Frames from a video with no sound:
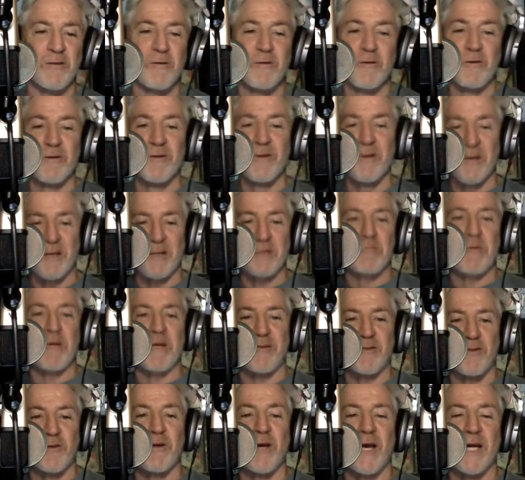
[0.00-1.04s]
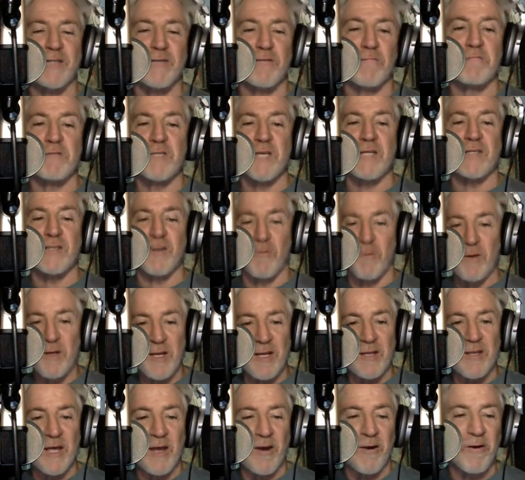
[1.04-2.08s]
You'd, you'd expect two guys from
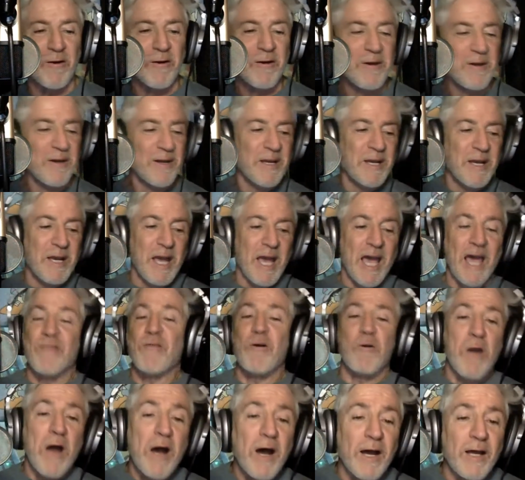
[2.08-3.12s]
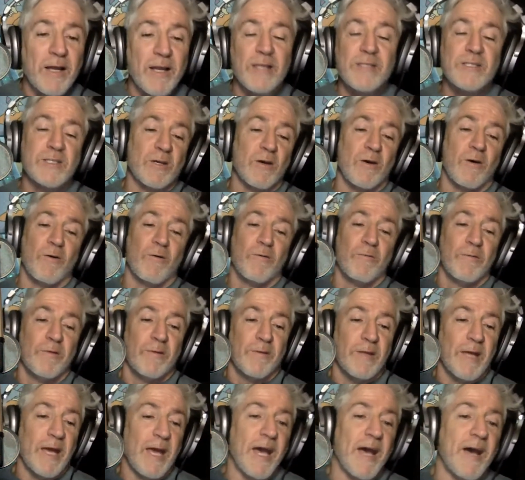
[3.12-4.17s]
Santorini that are, and they're not. And so
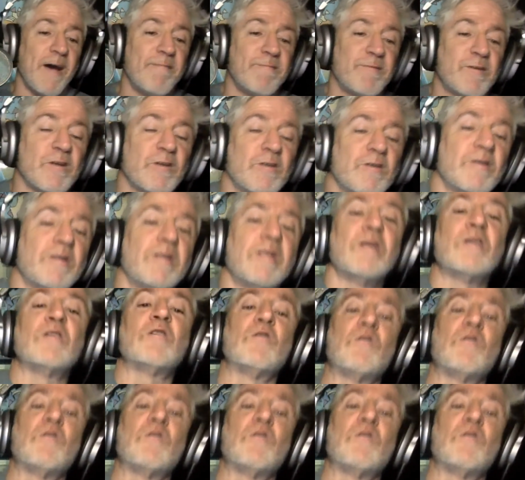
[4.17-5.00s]
they have to, to,